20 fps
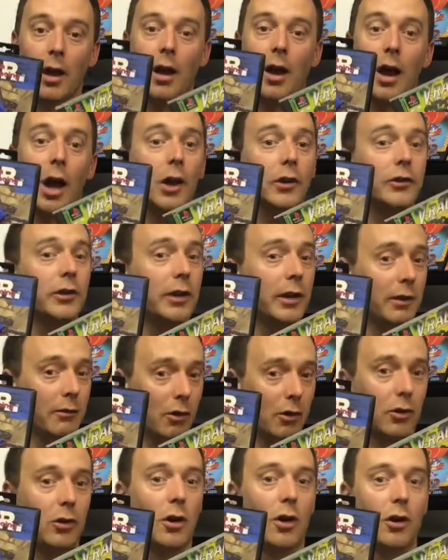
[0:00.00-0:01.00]
I'll see the
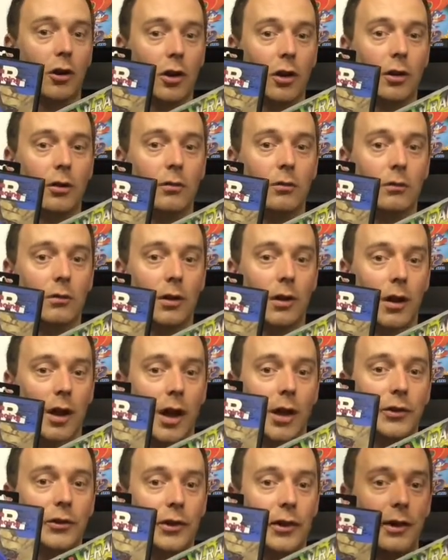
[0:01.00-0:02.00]
wrong cocker.
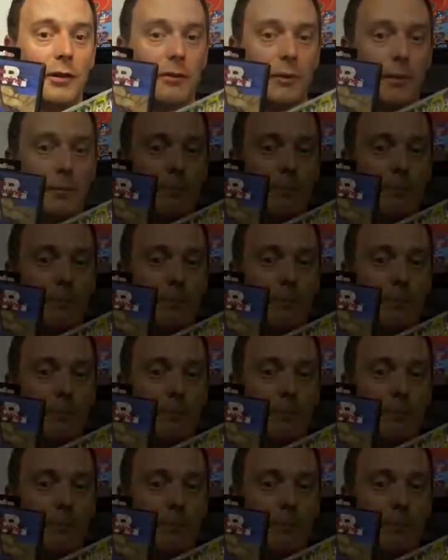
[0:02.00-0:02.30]
I'll see the wrong.